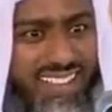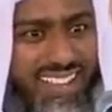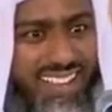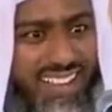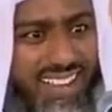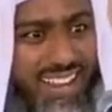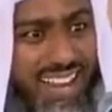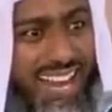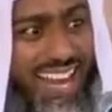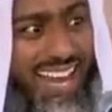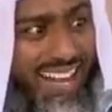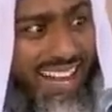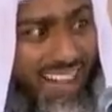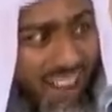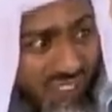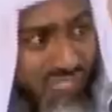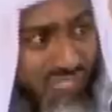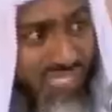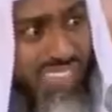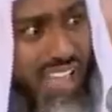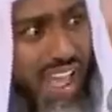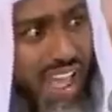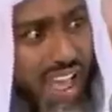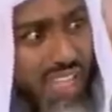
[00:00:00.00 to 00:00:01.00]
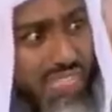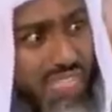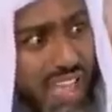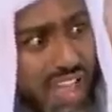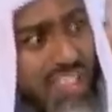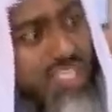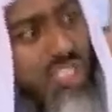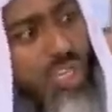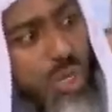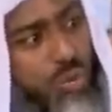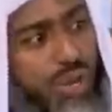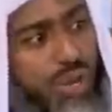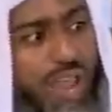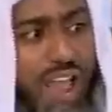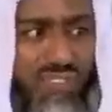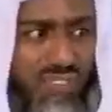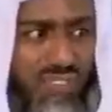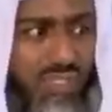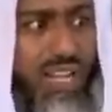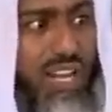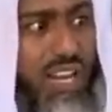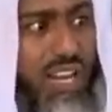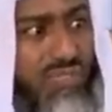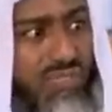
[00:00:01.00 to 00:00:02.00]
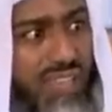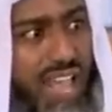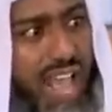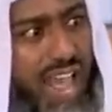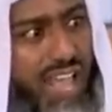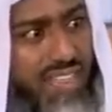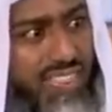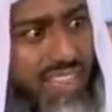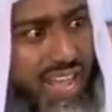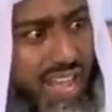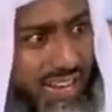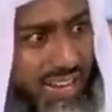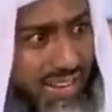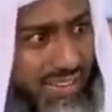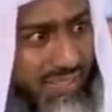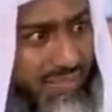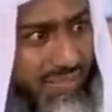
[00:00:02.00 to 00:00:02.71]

He left the adhan, so we have to leave the adhan.